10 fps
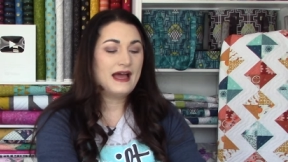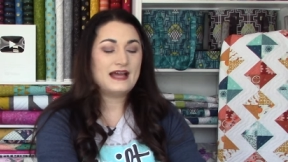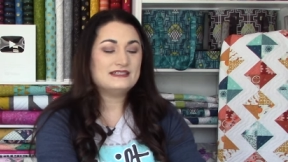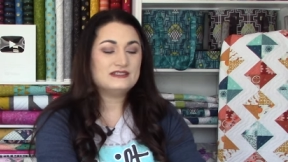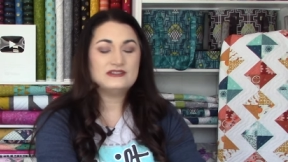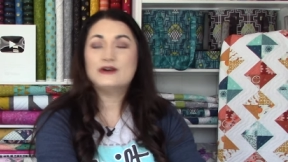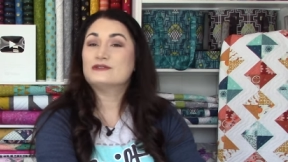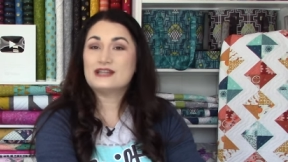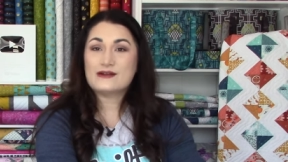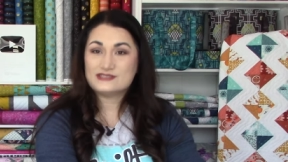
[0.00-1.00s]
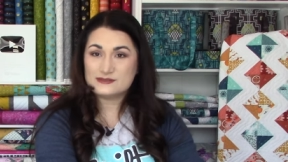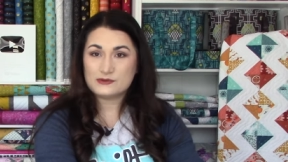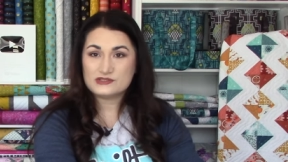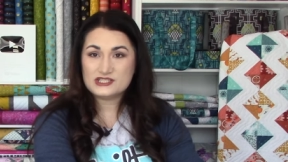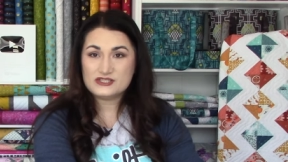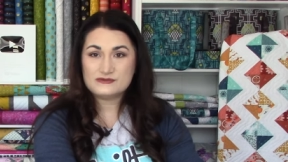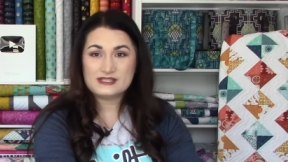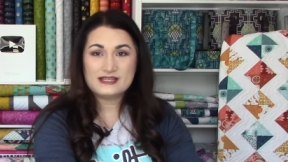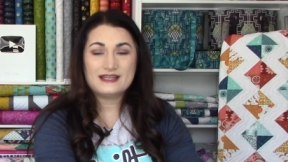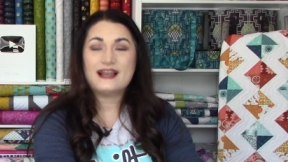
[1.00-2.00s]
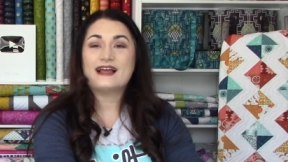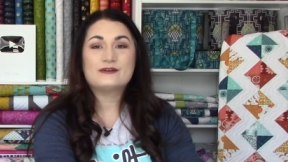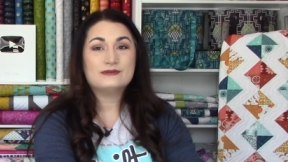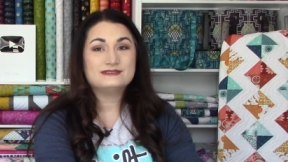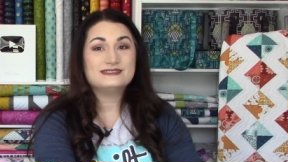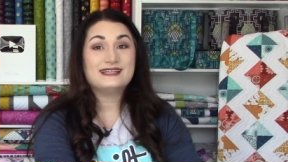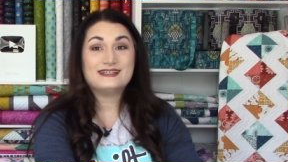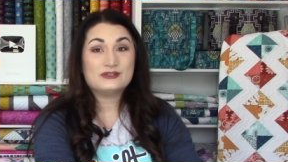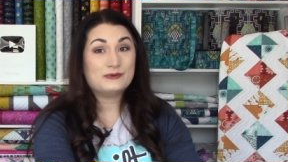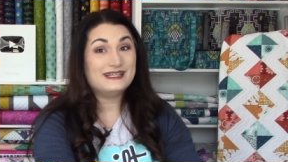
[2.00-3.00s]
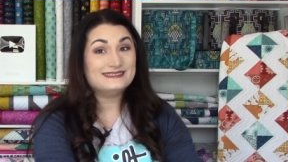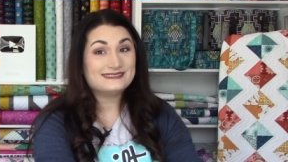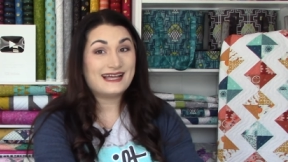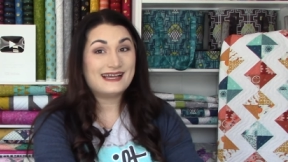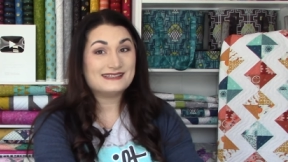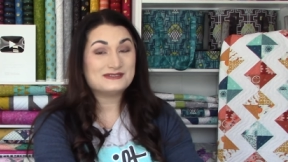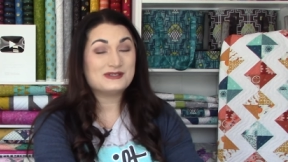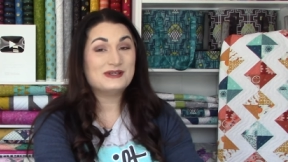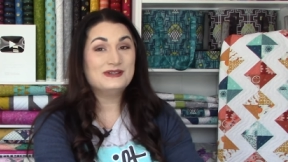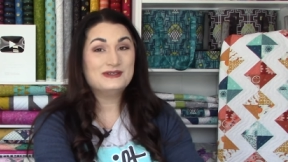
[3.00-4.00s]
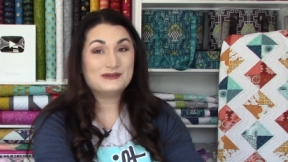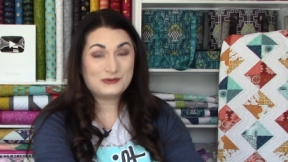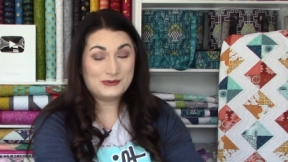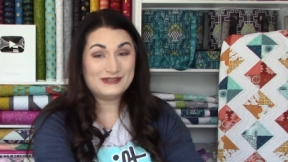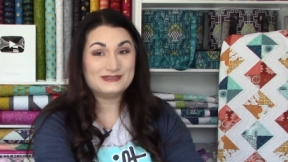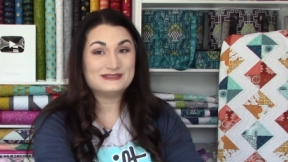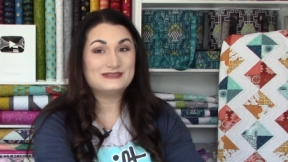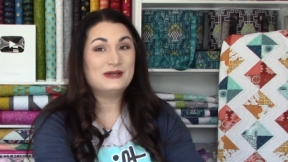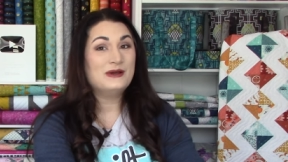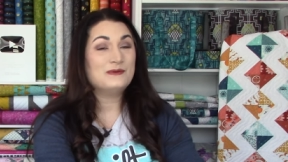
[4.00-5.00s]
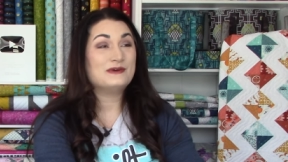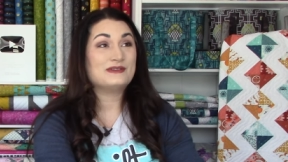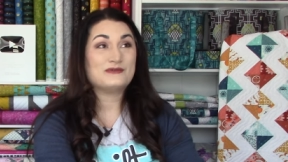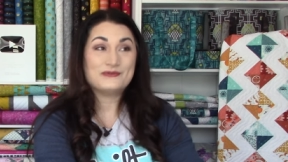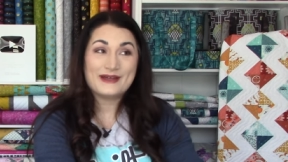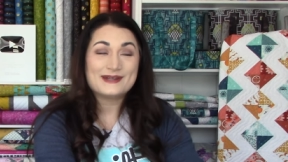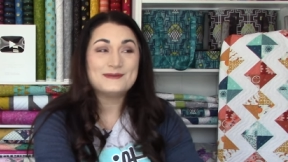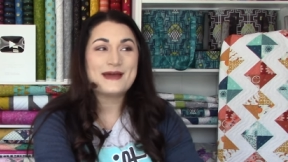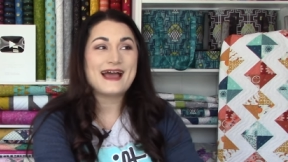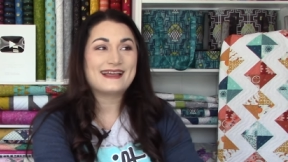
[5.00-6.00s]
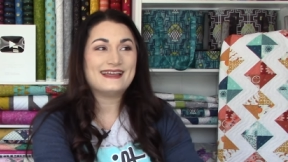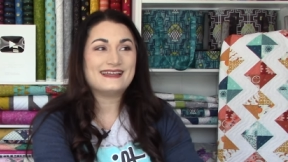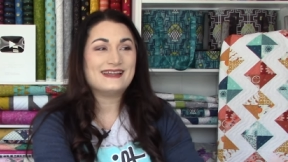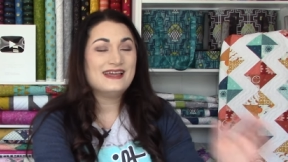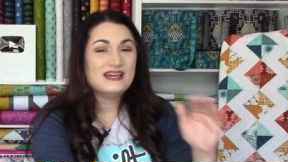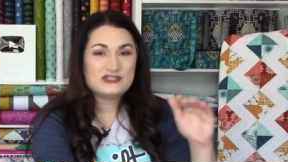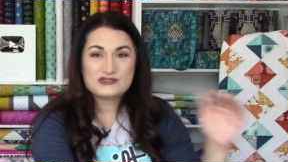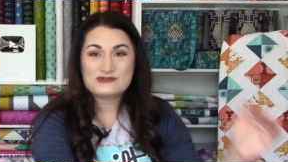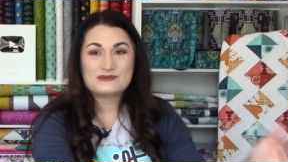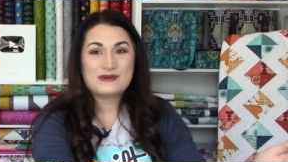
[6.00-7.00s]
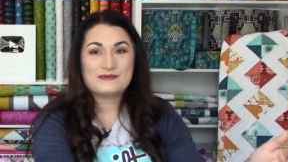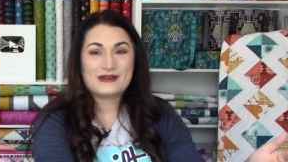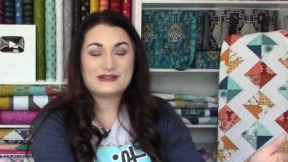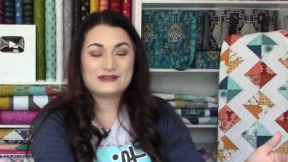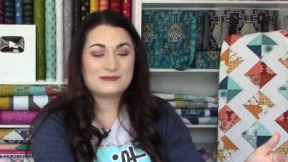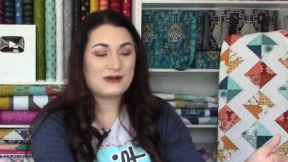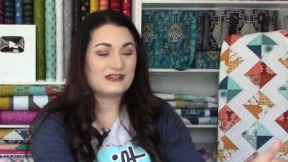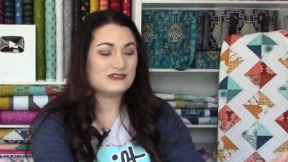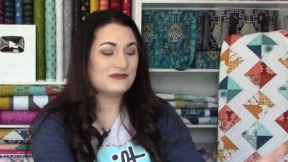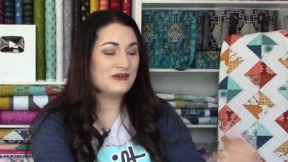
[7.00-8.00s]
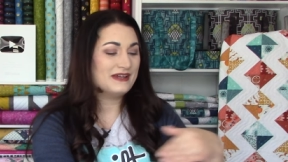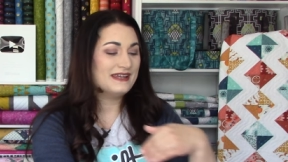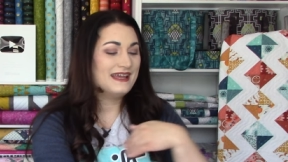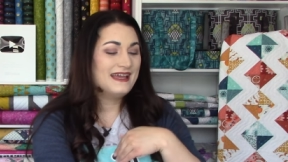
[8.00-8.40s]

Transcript: I didn't know that I was supposed to use it. And I quilted a queen size quilt with a flannel backing, just with my regular presser foot.